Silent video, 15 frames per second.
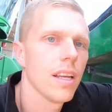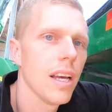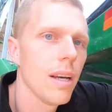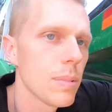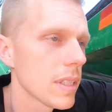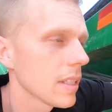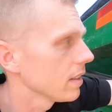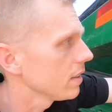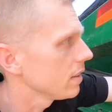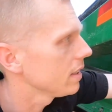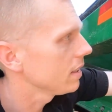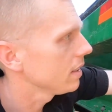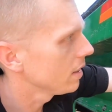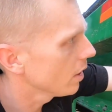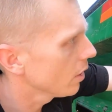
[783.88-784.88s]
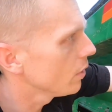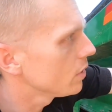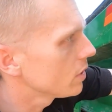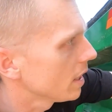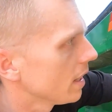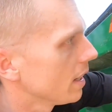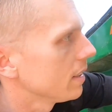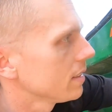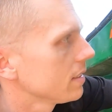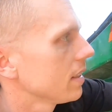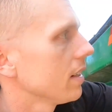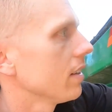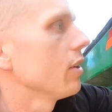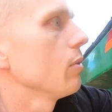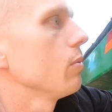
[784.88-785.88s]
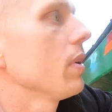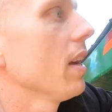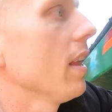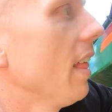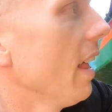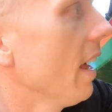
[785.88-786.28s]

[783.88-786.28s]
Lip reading: absolutely no chance that I will get